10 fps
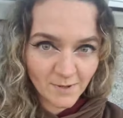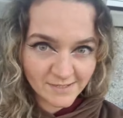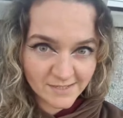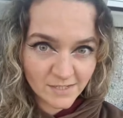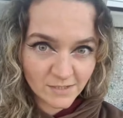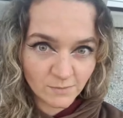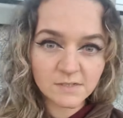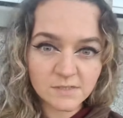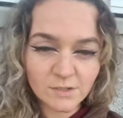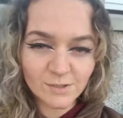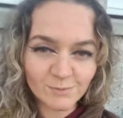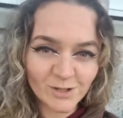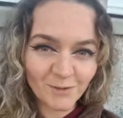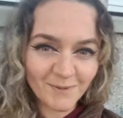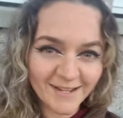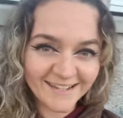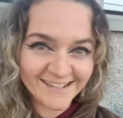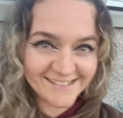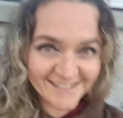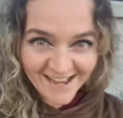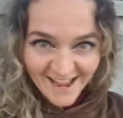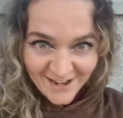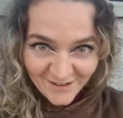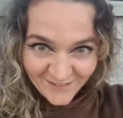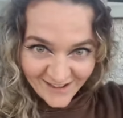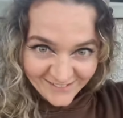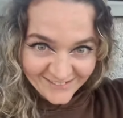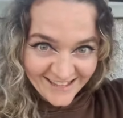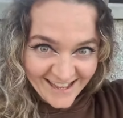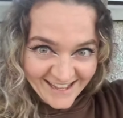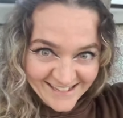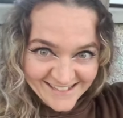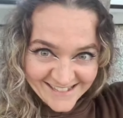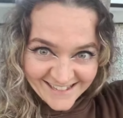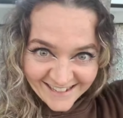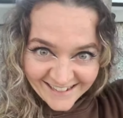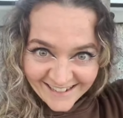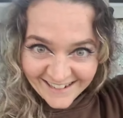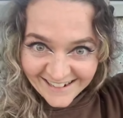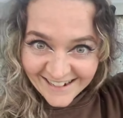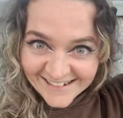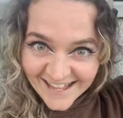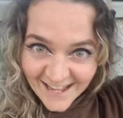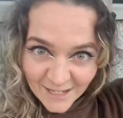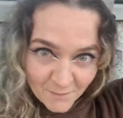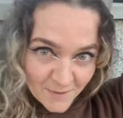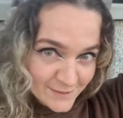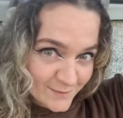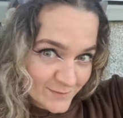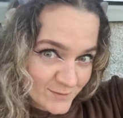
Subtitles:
went to do some shopping yesterday and I found this. And it's like a piece of